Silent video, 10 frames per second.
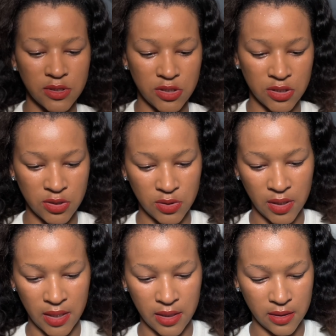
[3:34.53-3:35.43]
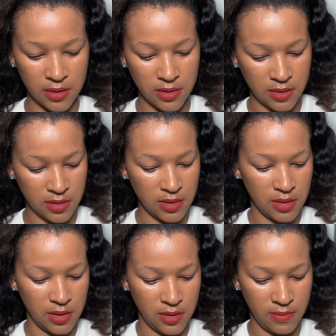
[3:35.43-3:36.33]
just to clean
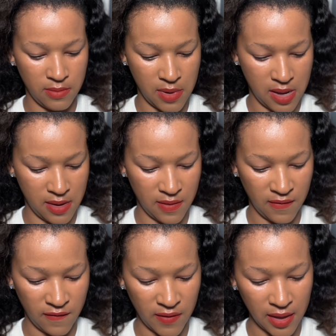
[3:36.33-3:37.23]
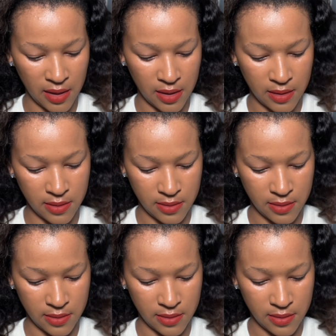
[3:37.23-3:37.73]
my finger.